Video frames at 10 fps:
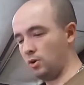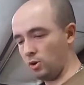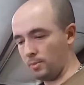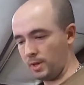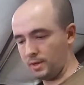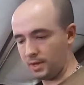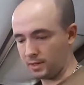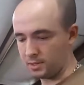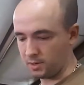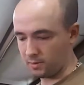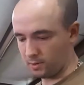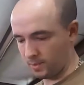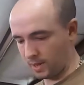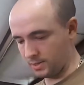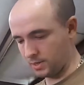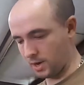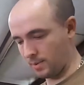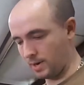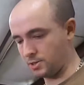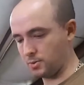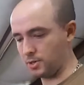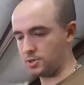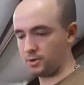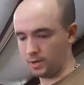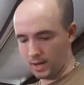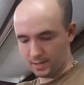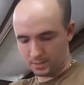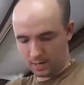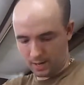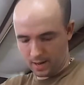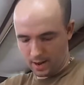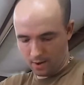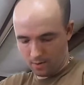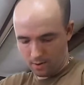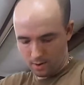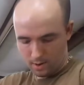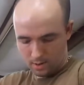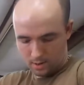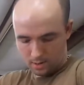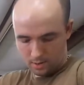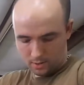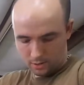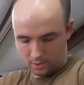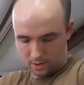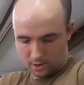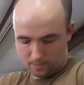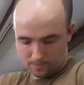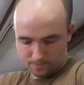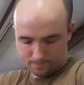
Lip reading: Normally I'd take this over to the bandsaw, but I just want to show you guys kind of how you can do it at home.